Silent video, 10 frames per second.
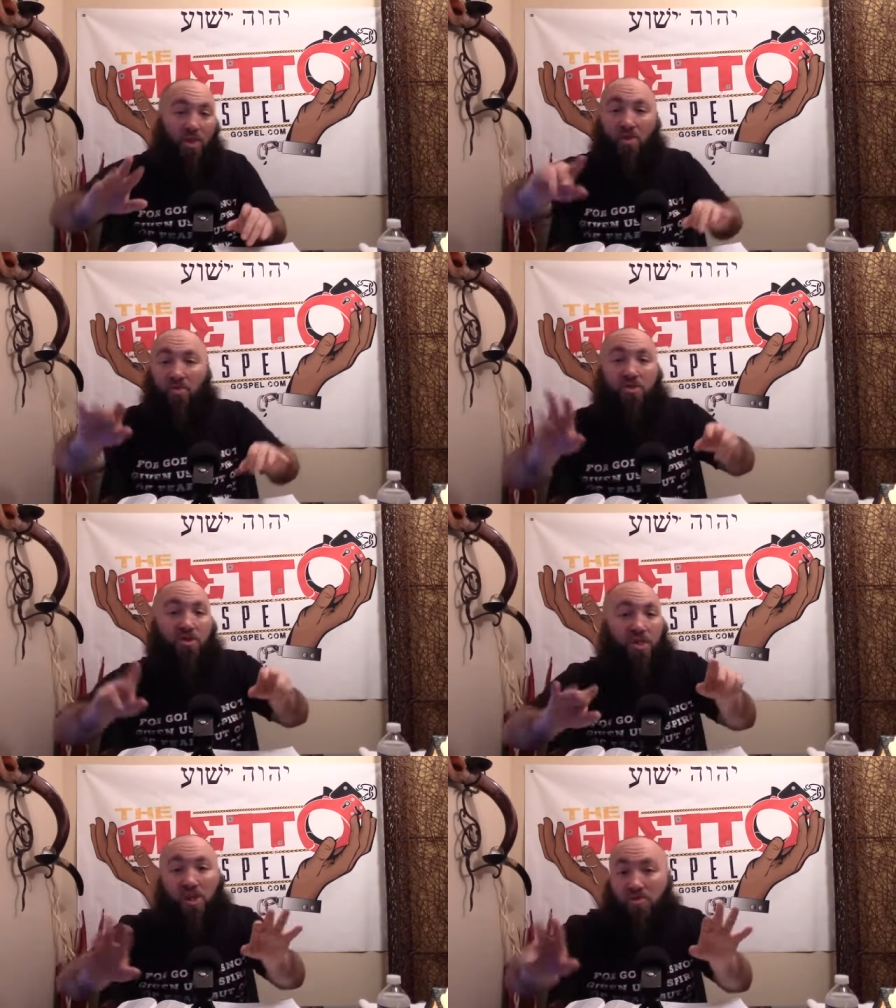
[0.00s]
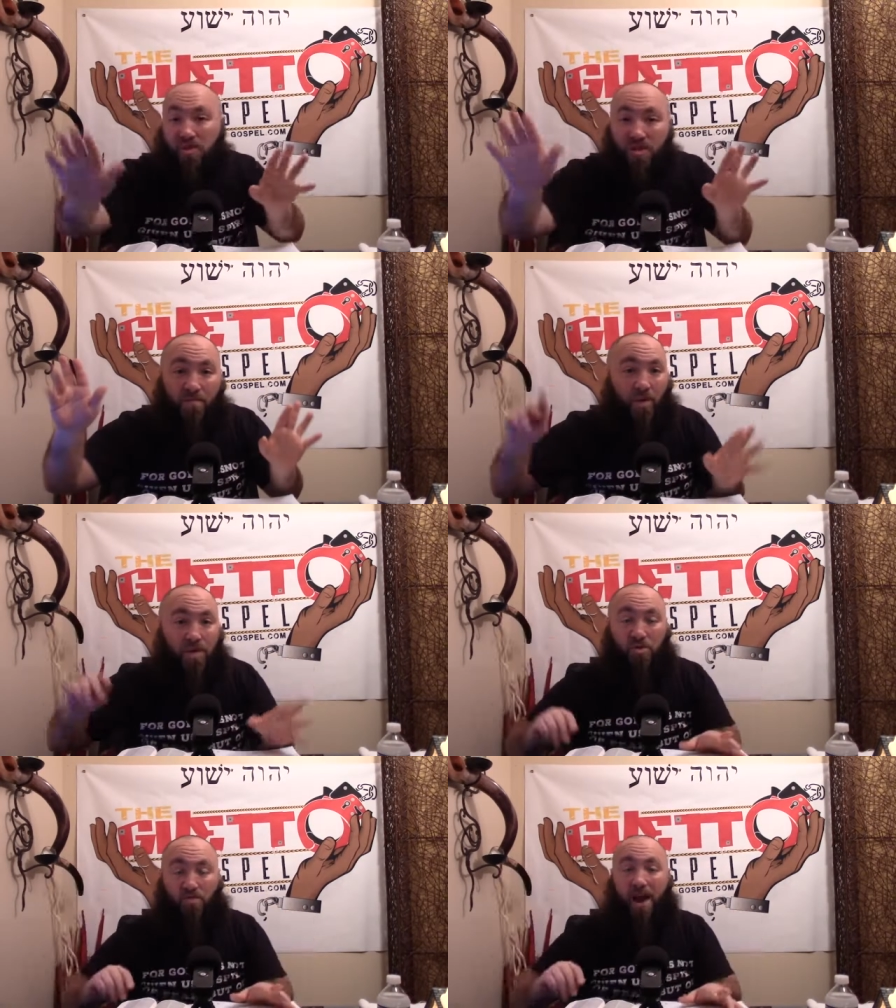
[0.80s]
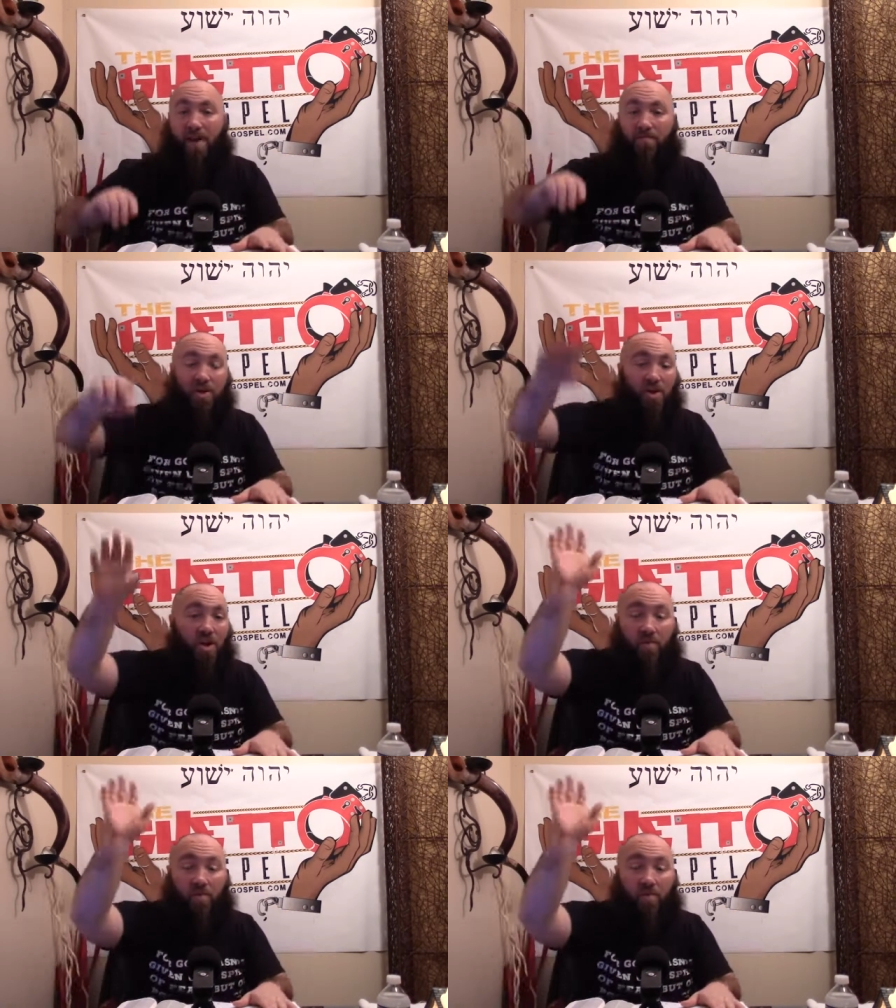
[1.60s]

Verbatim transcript: the secrets of witchcraft and